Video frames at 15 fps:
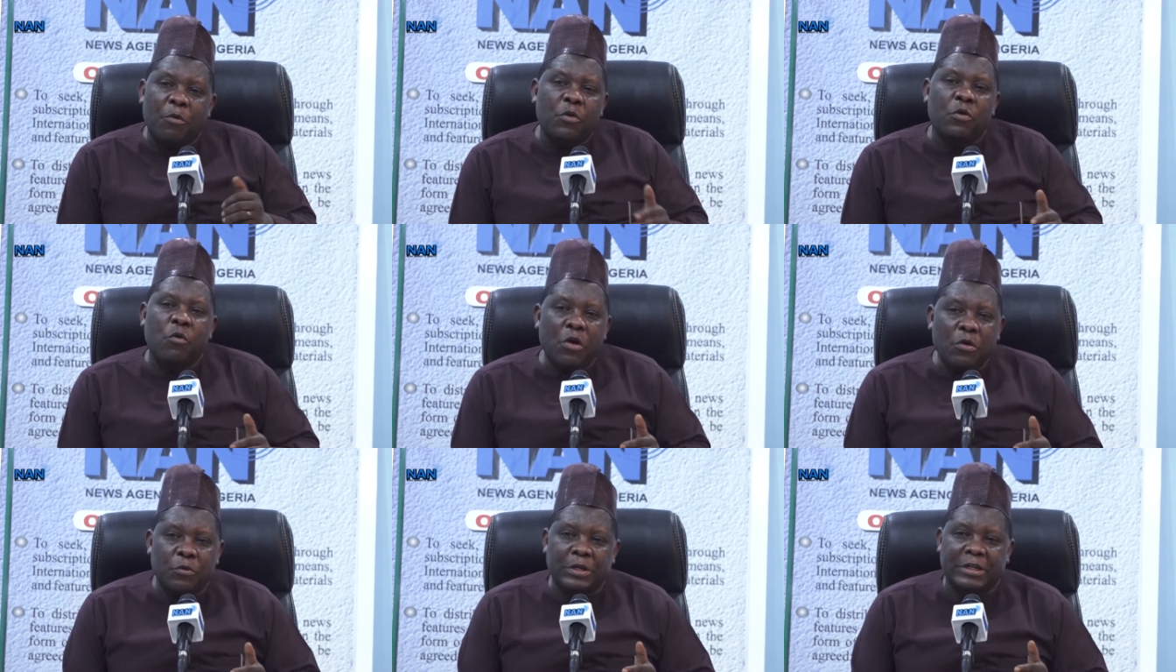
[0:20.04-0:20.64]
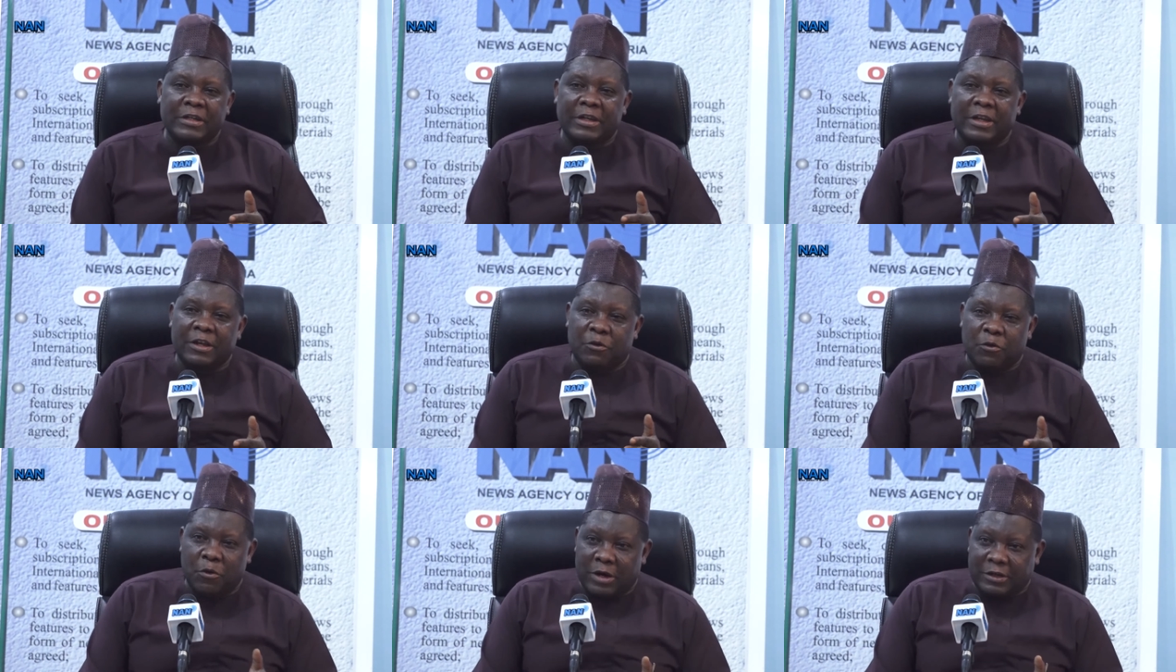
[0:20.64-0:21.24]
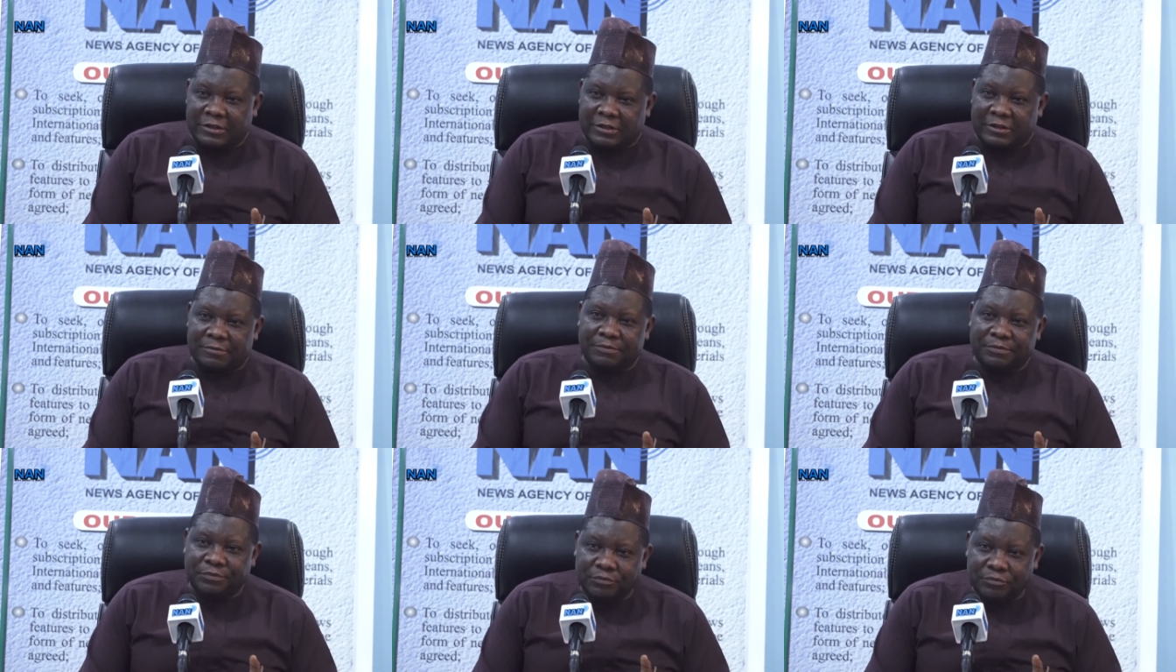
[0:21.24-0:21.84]
We work with ECOWAS,
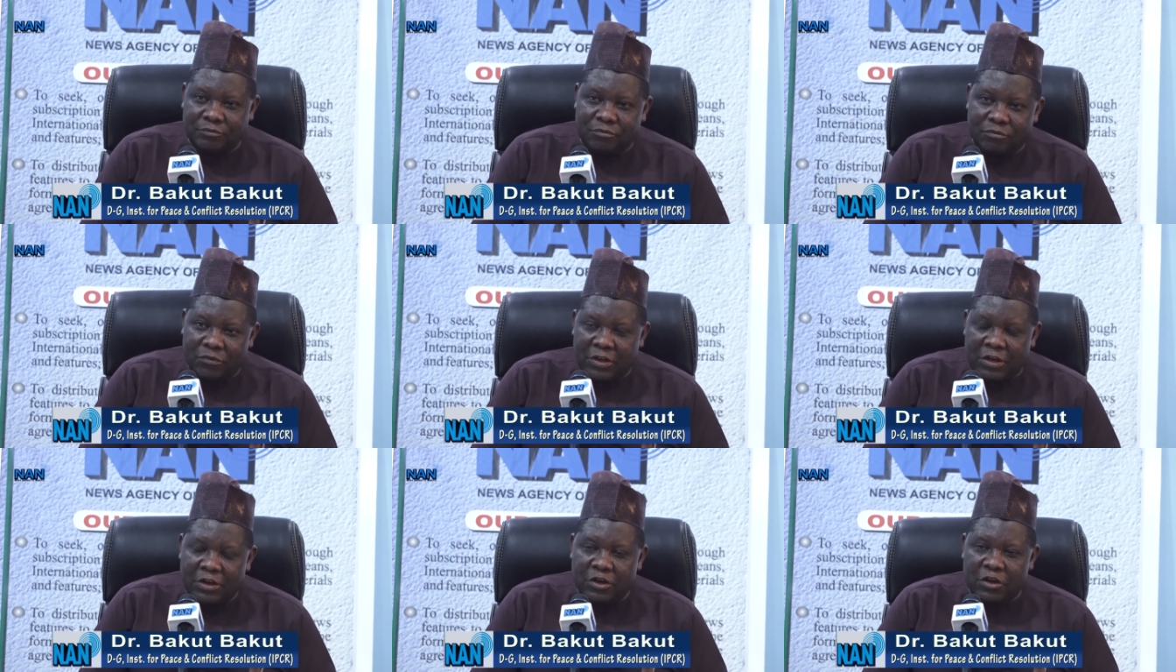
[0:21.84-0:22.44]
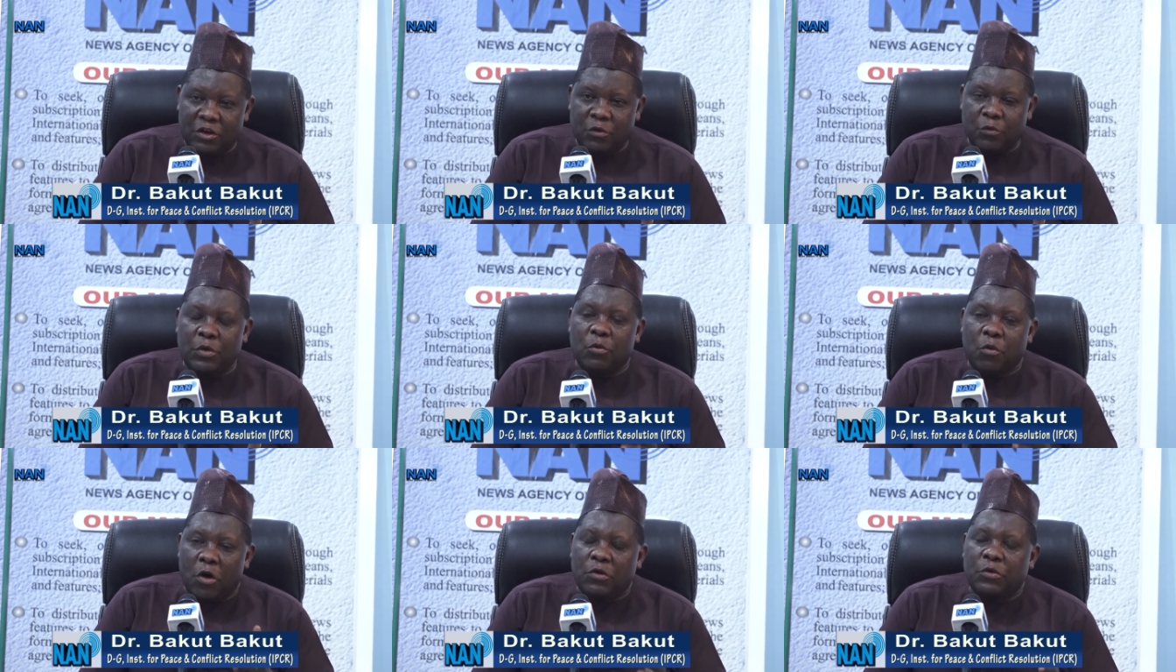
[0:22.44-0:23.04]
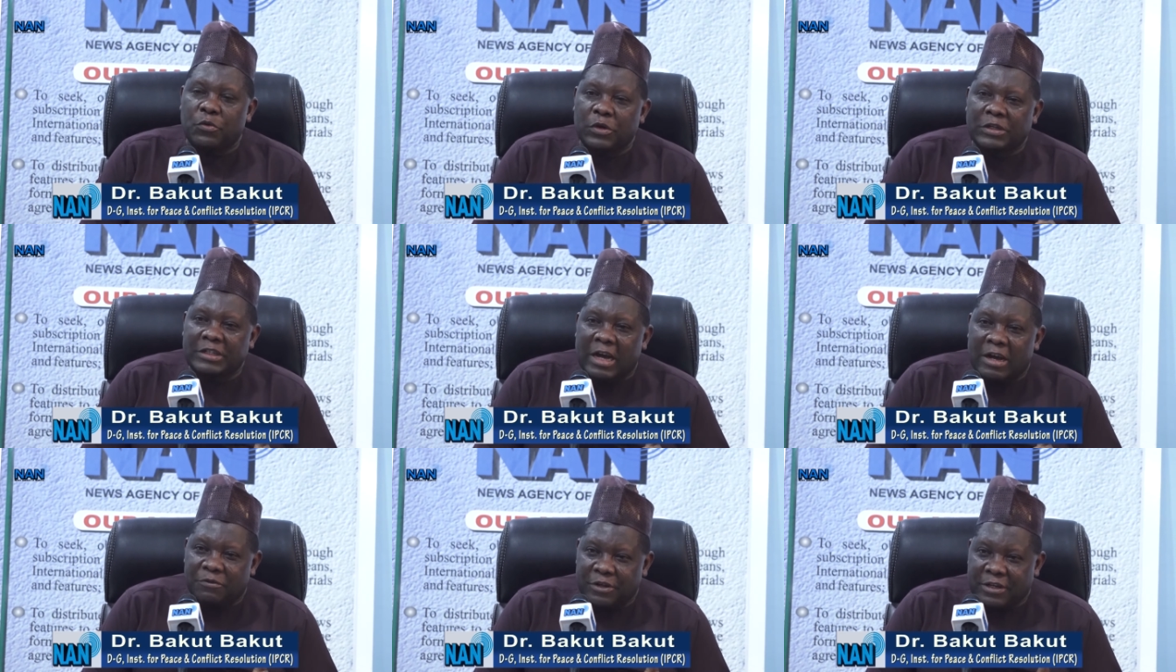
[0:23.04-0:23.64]
we work with
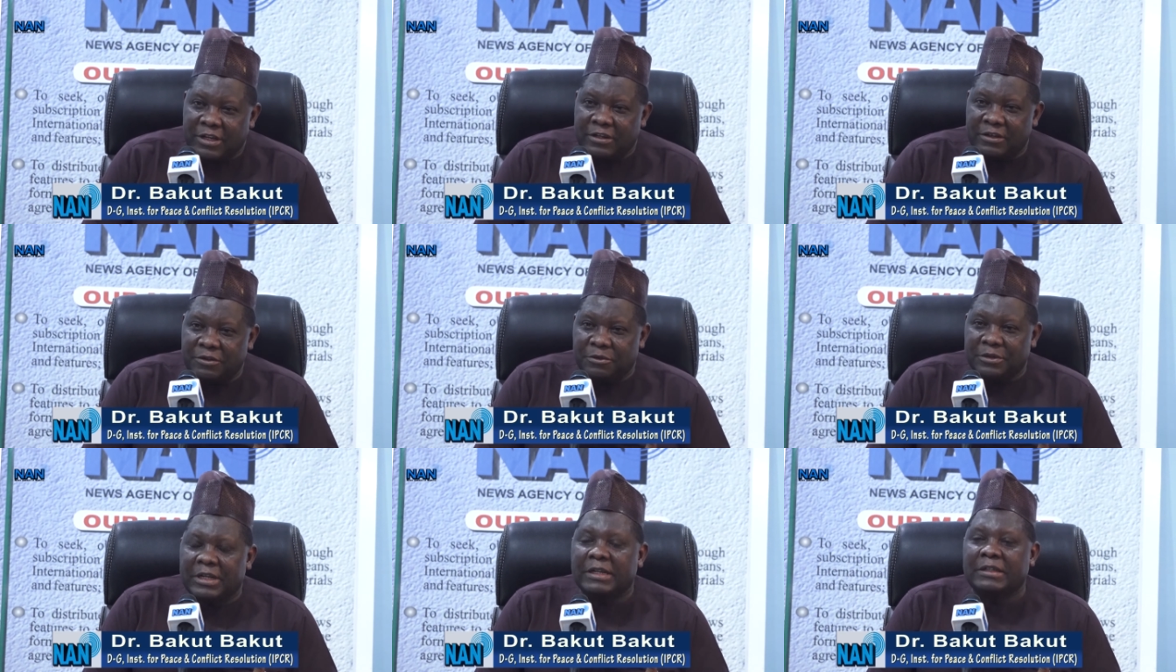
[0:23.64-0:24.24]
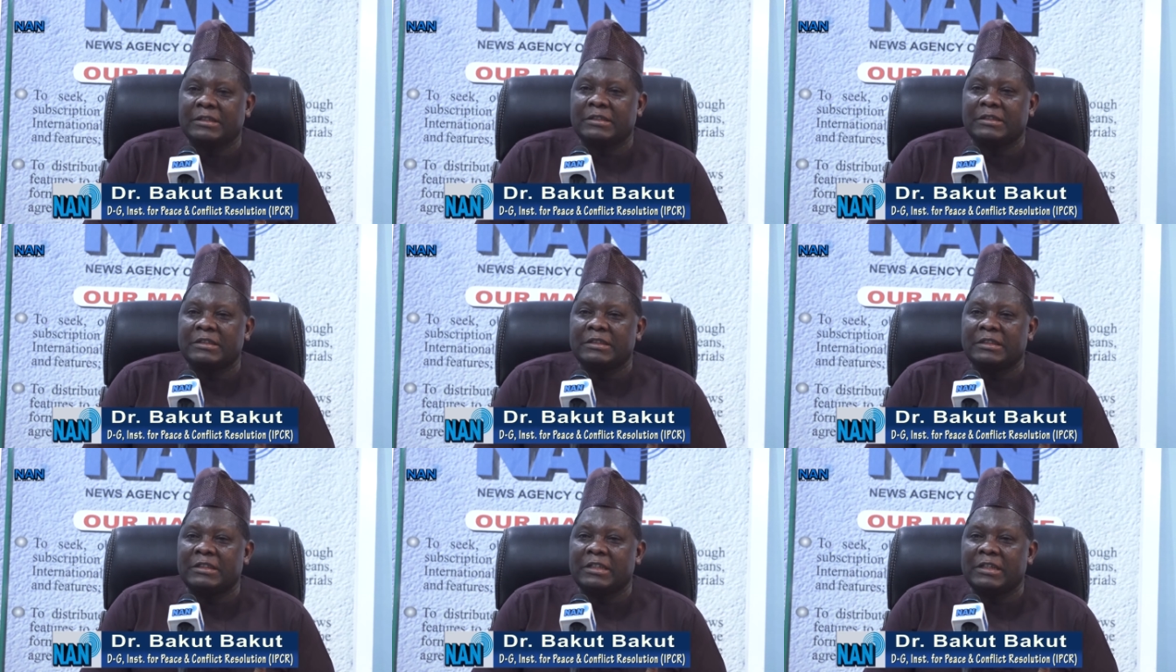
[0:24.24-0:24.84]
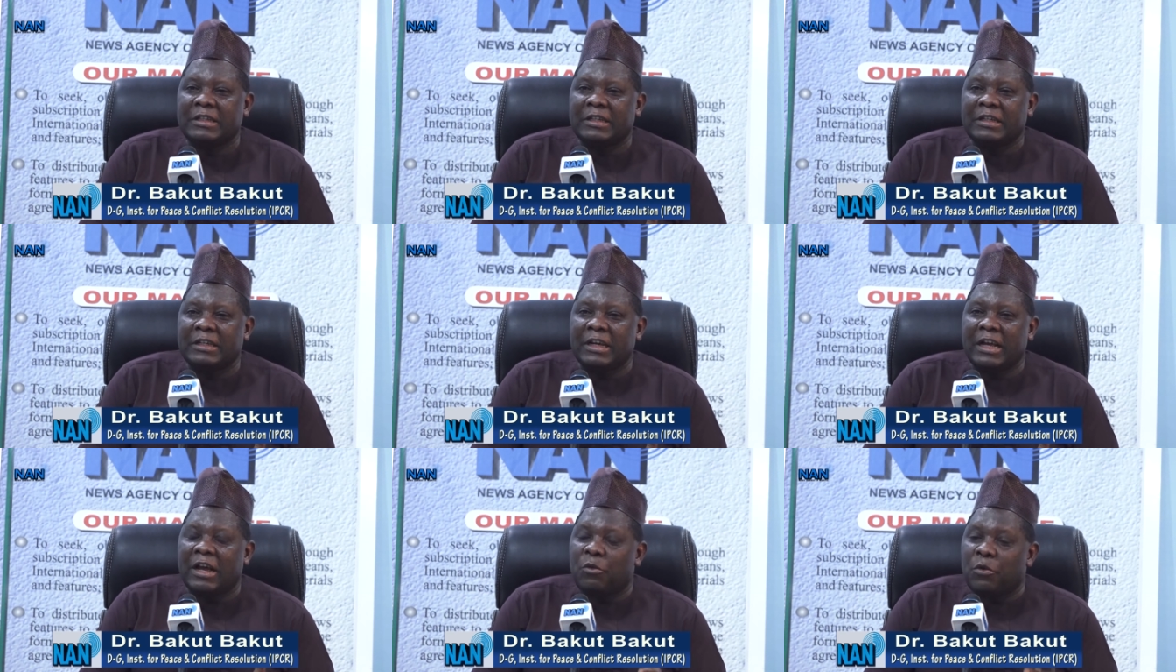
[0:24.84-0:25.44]
African Union,
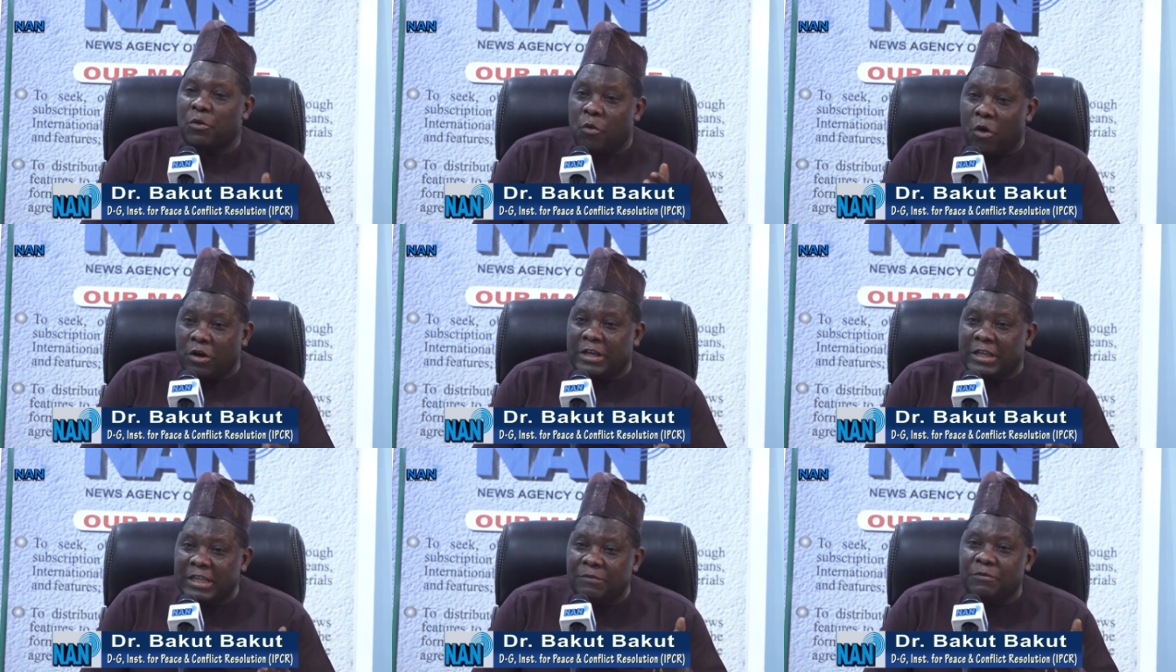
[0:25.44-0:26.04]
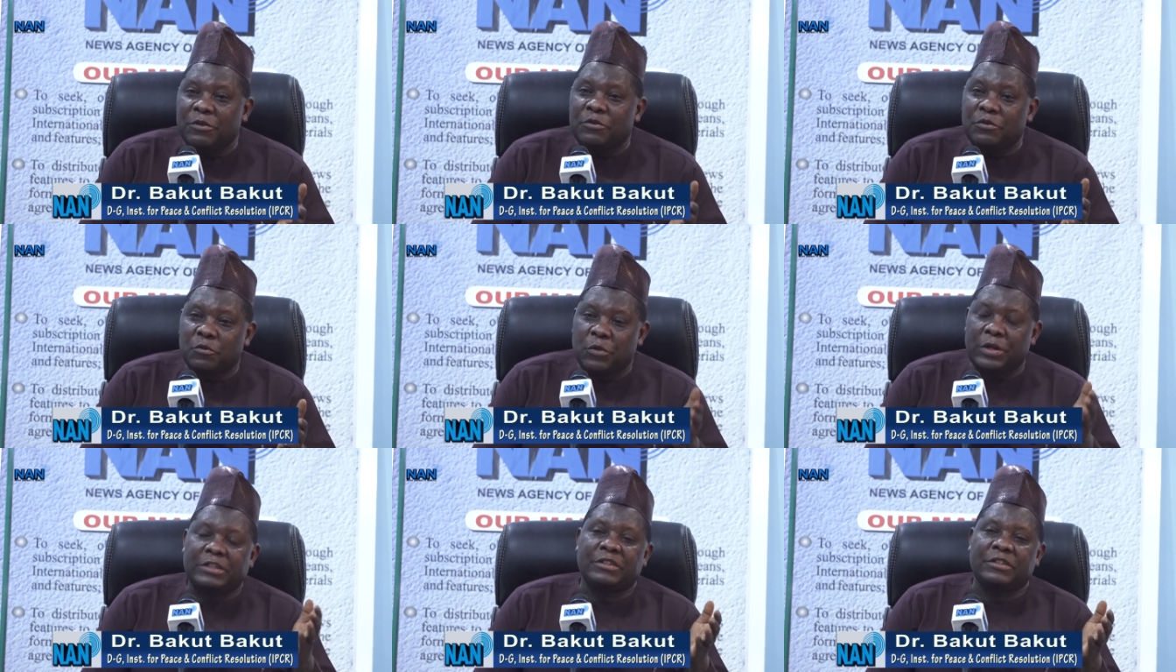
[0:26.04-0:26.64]
uh, we work even with